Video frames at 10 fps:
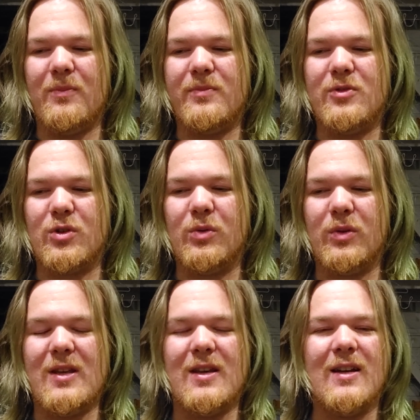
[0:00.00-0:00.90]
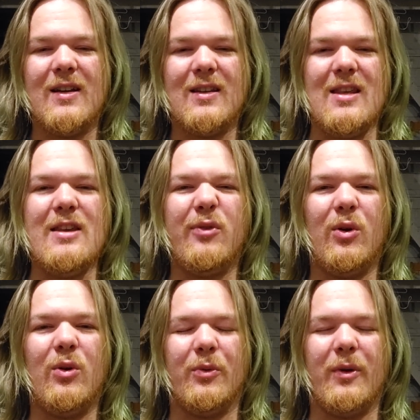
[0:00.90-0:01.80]
truly
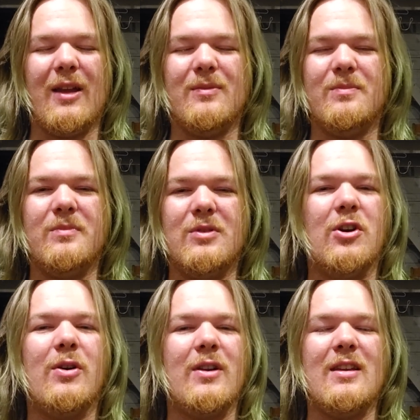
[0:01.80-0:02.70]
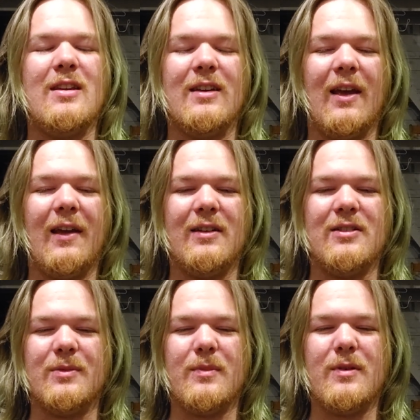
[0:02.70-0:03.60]
evil and dirty
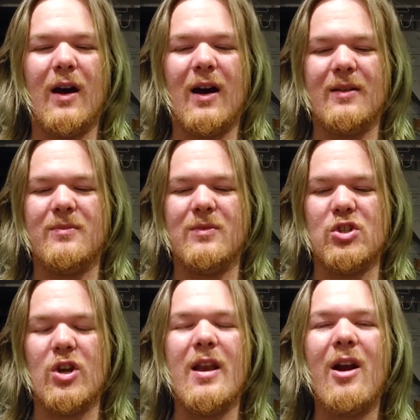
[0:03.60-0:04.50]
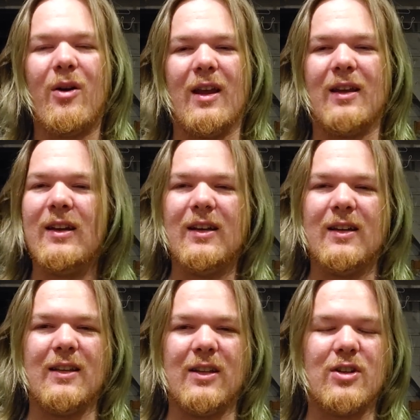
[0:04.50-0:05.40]
and not generic
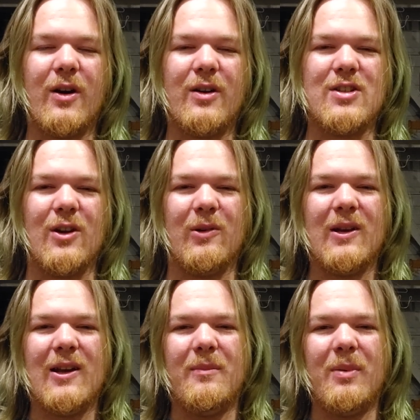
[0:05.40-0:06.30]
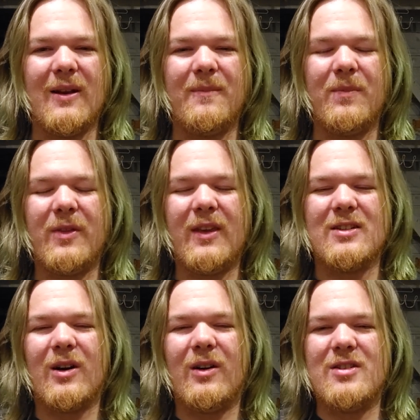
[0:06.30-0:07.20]
guitar tone. But the
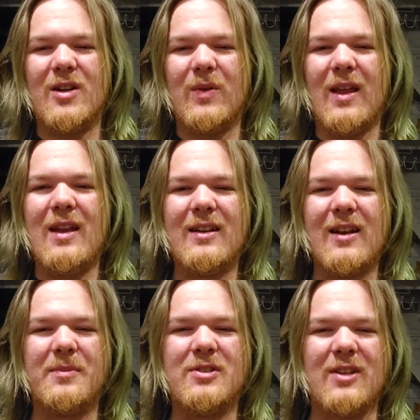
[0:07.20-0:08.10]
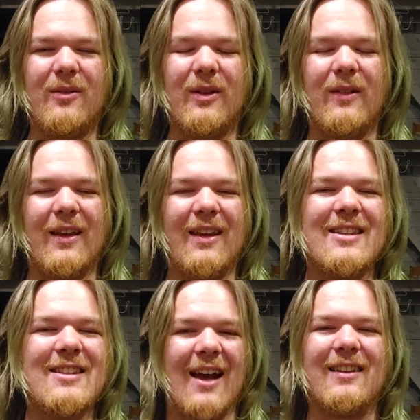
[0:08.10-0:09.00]
guitar tone ended up sounding like
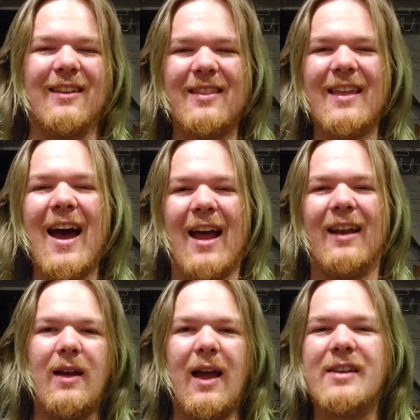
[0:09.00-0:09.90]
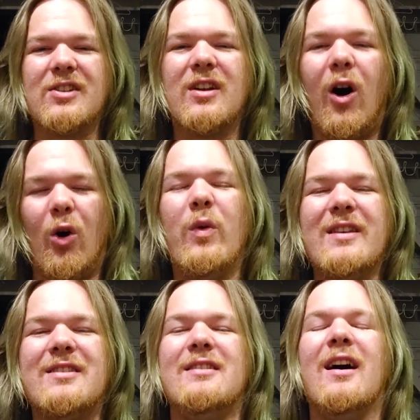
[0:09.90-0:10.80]
exactly that, as it
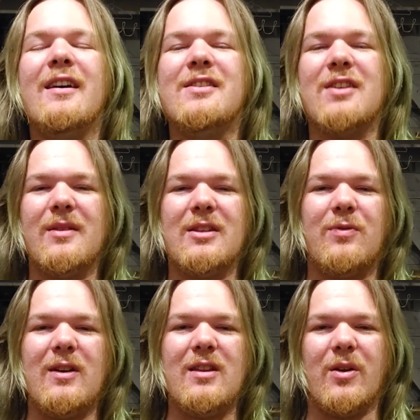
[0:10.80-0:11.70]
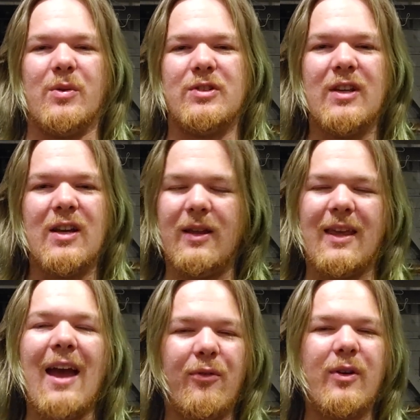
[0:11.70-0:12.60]
always does in these videos.
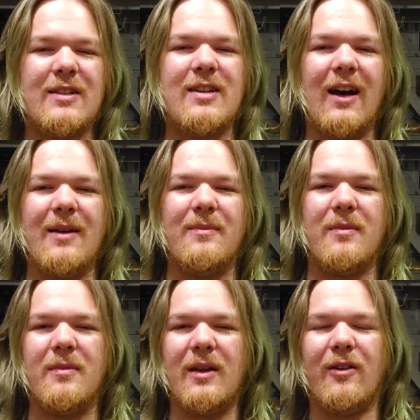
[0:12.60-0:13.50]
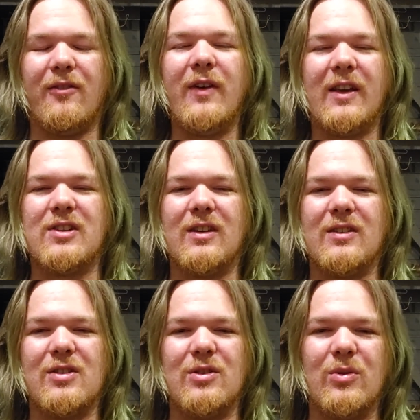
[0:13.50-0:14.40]
Every time they're fixing
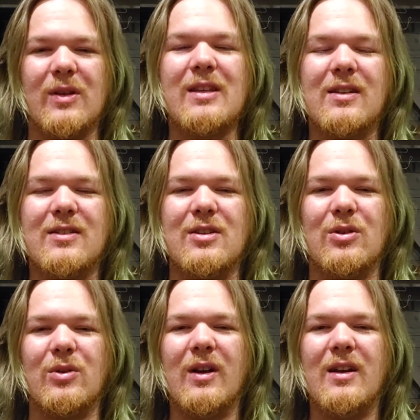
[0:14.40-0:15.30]
to get to